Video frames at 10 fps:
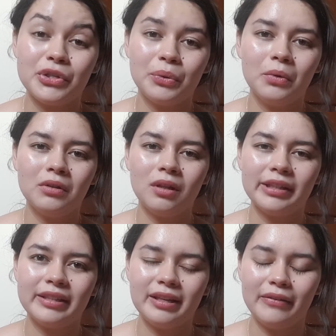2
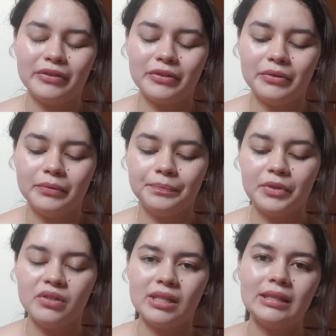o'clock in the afternoon,
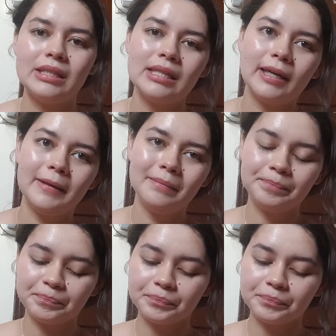New Zealand time.